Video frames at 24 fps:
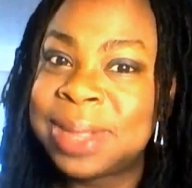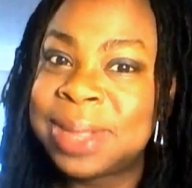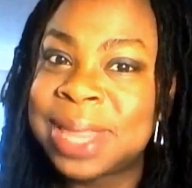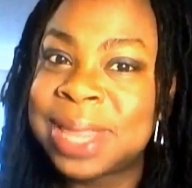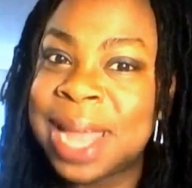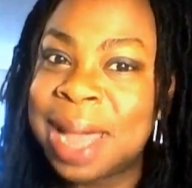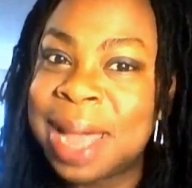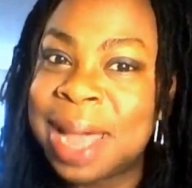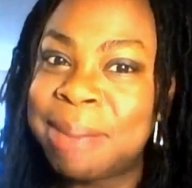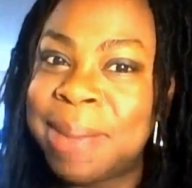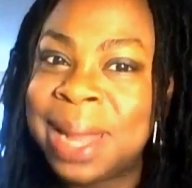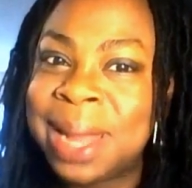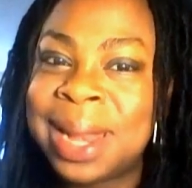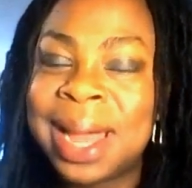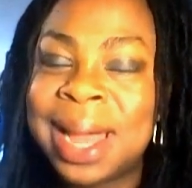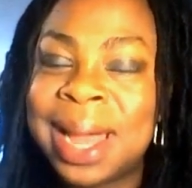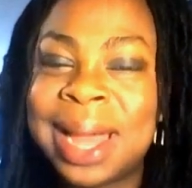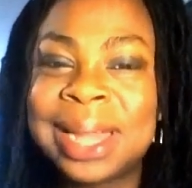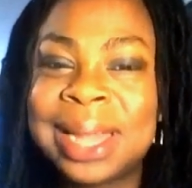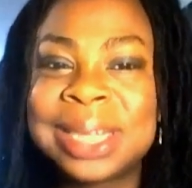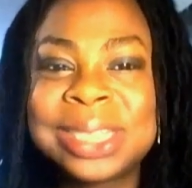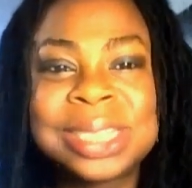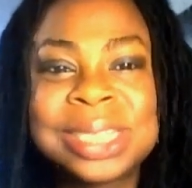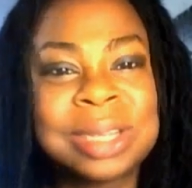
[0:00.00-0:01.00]
without my
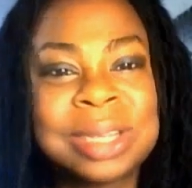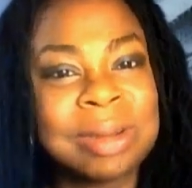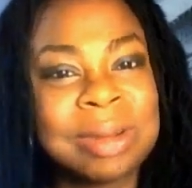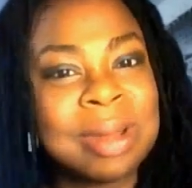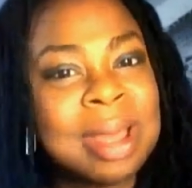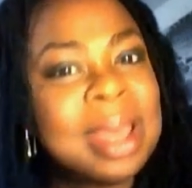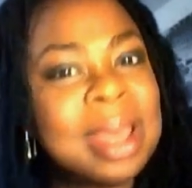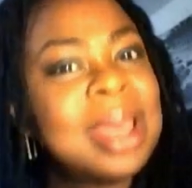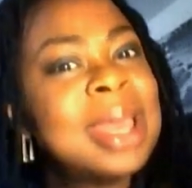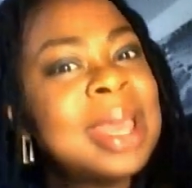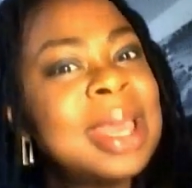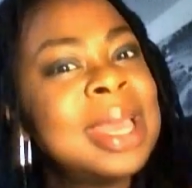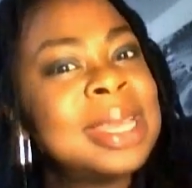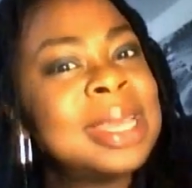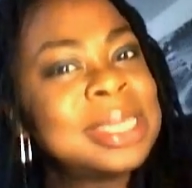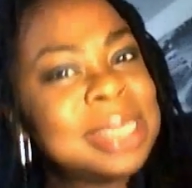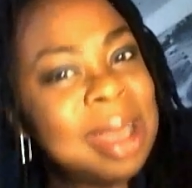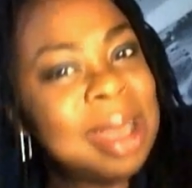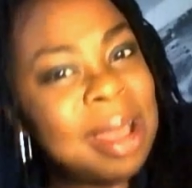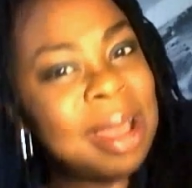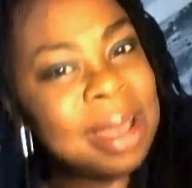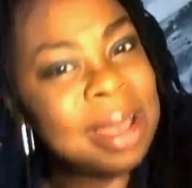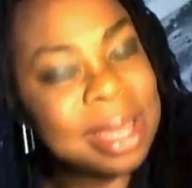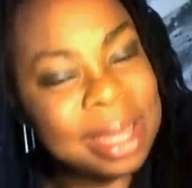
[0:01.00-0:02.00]
knowledge. So it's
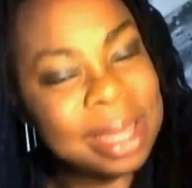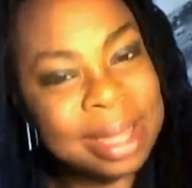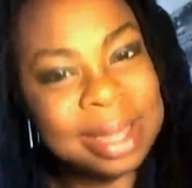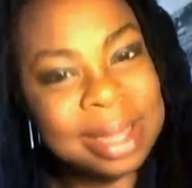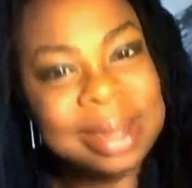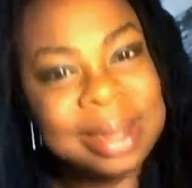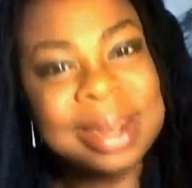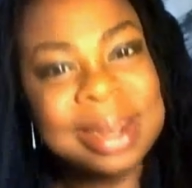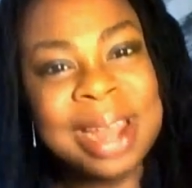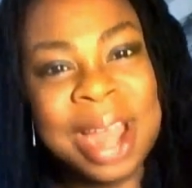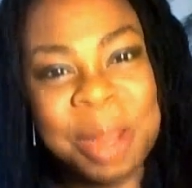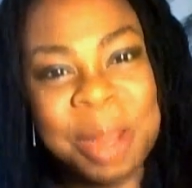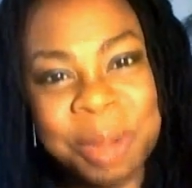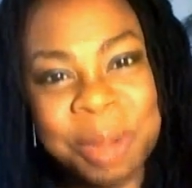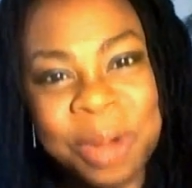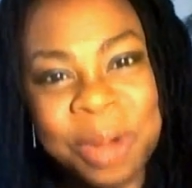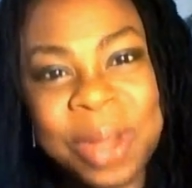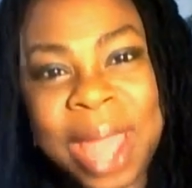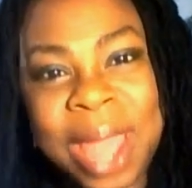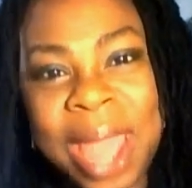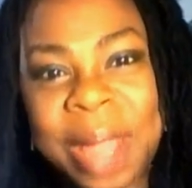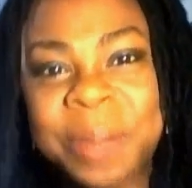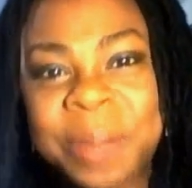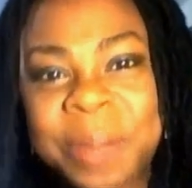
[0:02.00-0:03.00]
all good. I'm
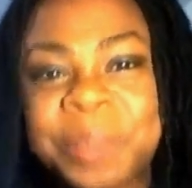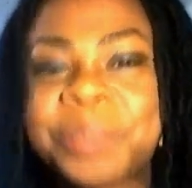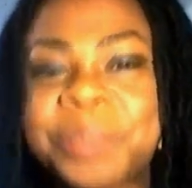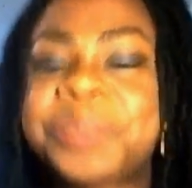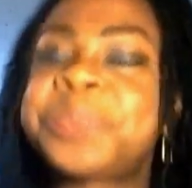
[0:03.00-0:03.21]
okay.